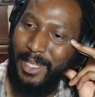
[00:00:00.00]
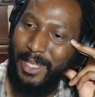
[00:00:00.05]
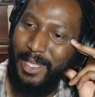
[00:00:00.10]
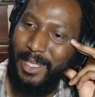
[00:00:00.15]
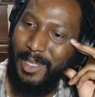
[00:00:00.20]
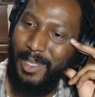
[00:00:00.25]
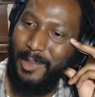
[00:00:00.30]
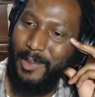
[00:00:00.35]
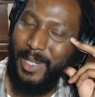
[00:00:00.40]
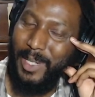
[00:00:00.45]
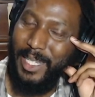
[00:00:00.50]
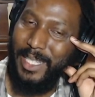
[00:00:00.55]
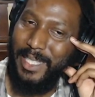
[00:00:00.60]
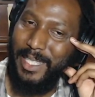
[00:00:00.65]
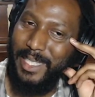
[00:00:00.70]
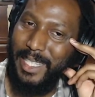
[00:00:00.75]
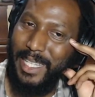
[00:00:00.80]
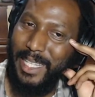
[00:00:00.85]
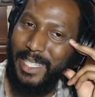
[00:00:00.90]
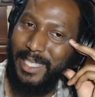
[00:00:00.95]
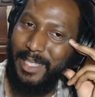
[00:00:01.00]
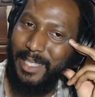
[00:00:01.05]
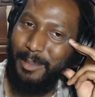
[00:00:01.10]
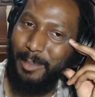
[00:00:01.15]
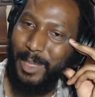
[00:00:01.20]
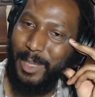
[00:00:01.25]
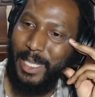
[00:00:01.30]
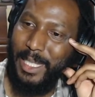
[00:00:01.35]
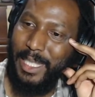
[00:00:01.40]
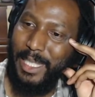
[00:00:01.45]
what he says
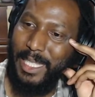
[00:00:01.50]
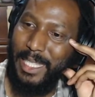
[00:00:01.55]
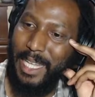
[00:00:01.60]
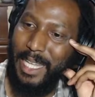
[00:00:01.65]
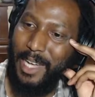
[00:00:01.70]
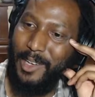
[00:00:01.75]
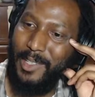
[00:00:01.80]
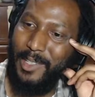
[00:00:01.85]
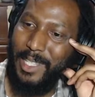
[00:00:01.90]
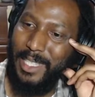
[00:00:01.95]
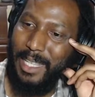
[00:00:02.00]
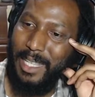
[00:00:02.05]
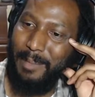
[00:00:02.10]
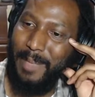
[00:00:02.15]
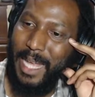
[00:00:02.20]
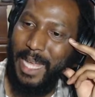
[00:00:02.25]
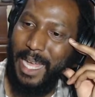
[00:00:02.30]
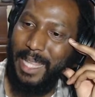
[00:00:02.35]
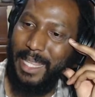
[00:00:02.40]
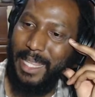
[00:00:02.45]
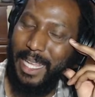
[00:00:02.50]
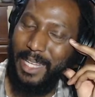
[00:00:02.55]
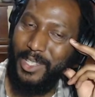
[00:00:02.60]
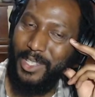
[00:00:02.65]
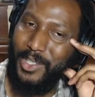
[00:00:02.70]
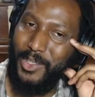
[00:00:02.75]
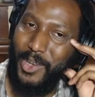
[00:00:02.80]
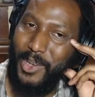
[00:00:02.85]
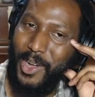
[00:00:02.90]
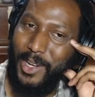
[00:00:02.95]
completely? No, because I'm not like
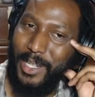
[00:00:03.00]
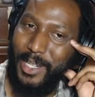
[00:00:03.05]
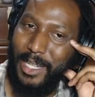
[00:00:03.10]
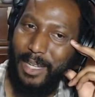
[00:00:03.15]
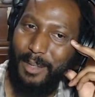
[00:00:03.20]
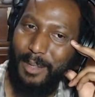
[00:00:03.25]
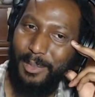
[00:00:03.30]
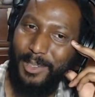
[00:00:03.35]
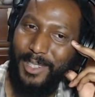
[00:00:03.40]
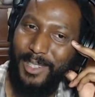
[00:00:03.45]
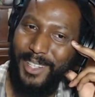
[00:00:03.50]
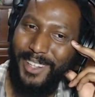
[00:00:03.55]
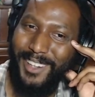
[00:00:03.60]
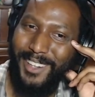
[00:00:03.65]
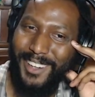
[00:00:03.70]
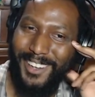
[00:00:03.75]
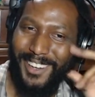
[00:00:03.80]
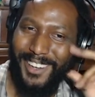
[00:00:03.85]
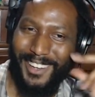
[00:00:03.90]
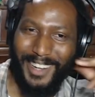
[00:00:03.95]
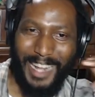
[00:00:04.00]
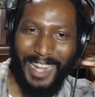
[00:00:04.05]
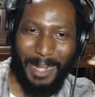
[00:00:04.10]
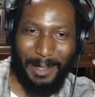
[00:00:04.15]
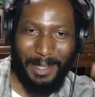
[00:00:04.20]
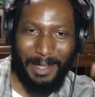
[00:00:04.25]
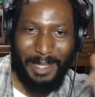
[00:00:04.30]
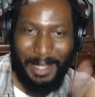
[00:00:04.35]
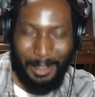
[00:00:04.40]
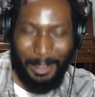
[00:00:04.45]
strong enough or
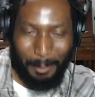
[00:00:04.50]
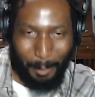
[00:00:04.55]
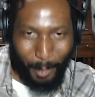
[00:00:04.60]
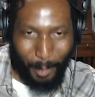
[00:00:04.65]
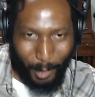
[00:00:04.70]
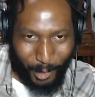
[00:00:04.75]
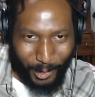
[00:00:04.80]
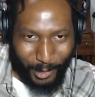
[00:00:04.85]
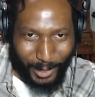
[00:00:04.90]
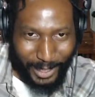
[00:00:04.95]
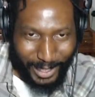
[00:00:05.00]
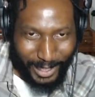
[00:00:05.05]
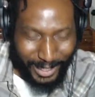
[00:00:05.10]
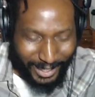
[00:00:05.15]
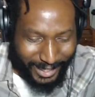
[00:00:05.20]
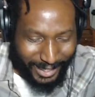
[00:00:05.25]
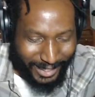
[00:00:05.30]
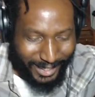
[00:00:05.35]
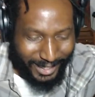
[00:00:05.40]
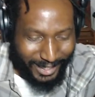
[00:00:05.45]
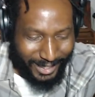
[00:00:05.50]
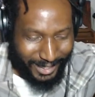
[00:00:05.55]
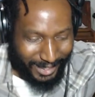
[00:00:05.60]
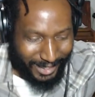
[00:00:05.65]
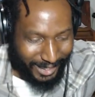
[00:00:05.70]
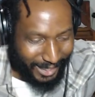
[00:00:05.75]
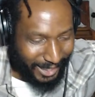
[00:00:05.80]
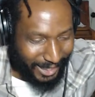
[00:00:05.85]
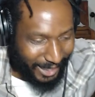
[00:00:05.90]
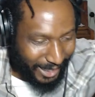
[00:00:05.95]
not morally.
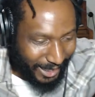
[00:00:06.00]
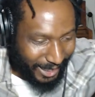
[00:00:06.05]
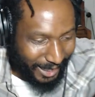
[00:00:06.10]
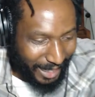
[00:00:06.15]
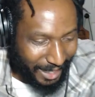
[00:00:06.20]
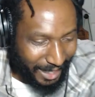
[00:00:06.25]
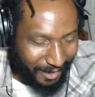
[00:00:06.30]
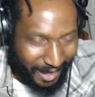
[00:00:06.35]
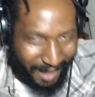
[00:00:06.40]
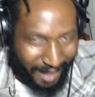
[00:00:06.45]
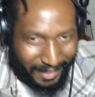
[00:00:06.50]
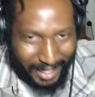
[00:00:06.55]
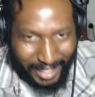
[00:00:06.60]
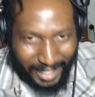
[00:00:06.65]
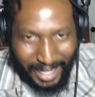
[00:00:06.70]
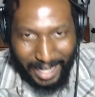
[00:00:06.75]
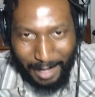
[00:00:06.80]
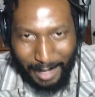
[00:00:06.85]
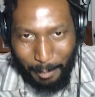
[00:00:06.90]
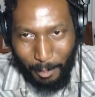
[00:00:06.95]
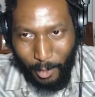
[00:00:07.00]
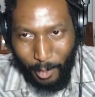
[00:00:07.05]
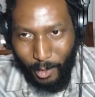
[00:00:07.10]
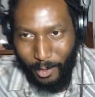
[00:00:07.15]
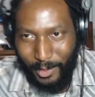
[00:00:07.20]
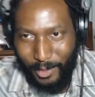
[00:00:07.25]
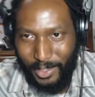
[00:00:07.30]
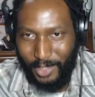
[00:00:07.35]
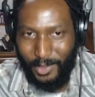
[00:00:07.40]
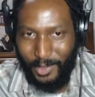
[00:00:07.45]
I don't have that kind of
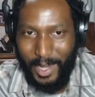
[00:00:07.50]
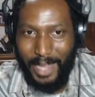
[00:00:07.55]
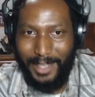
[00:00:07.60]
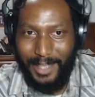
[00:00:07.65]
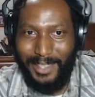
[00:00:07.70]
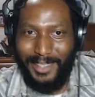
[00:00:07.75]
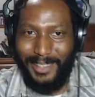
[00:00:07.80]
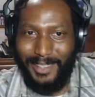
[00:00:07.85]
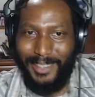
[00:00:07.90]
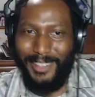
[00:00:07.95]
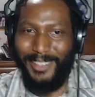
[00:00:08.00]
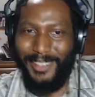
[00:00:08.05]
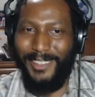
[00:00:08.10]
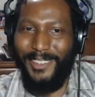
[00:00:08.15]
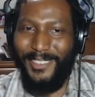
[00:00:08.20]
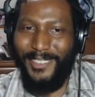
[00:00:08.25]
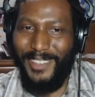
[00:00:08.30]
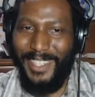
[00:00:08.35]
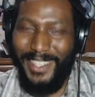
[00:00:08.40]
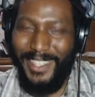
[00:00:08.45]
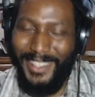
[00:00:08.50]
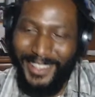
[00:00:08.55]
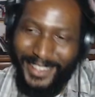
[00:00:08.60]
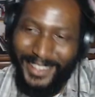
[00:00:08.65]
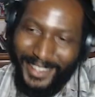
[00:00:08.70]
moral strength. But